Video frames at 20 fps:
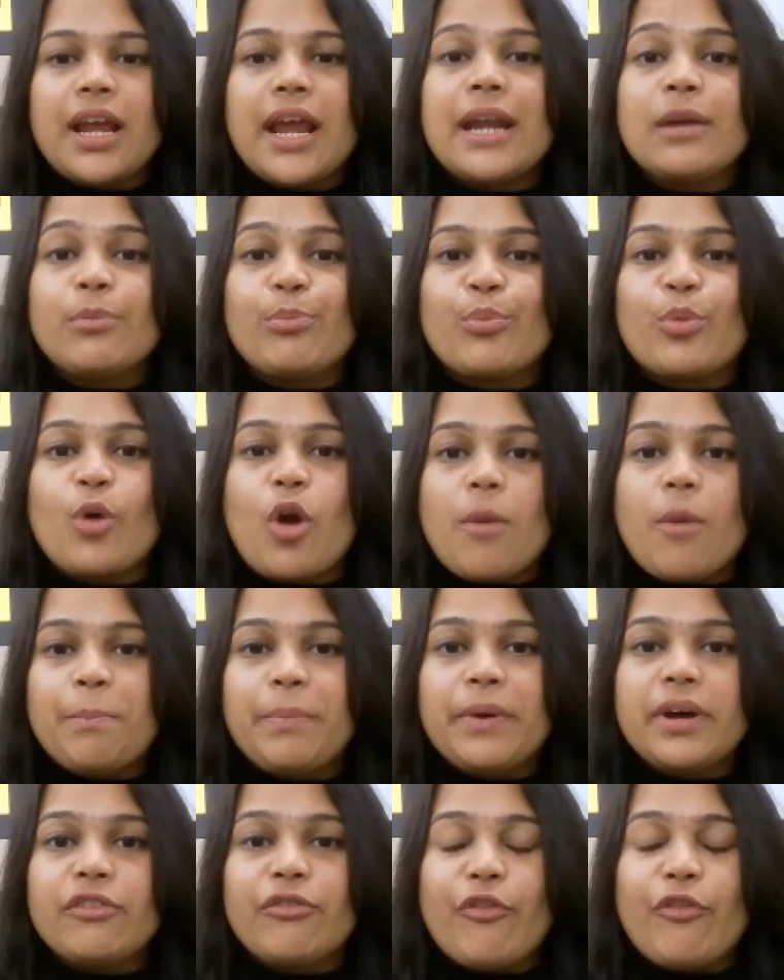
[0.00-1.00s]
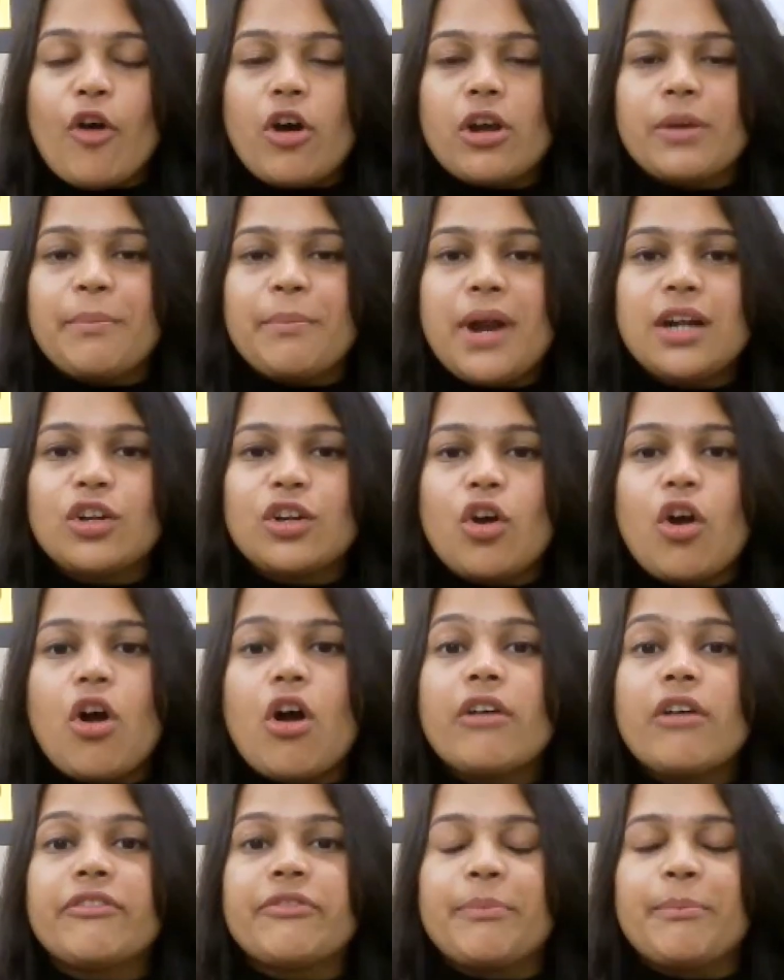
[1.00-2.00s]
and proper format
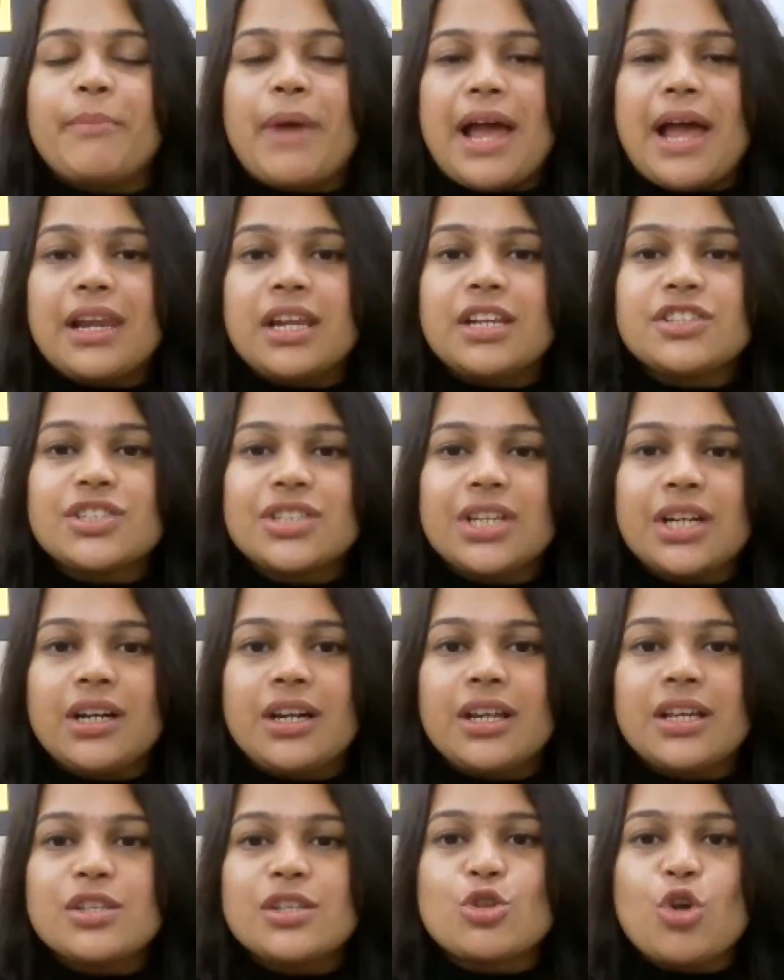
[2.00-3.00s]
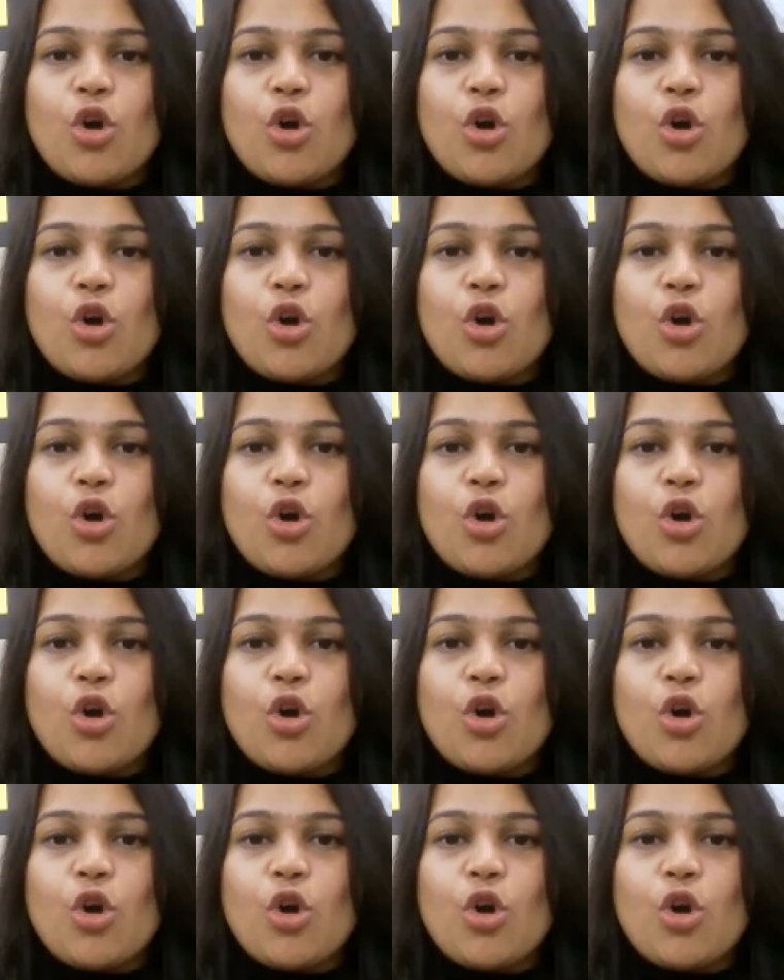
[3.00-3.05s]
of balance sheet is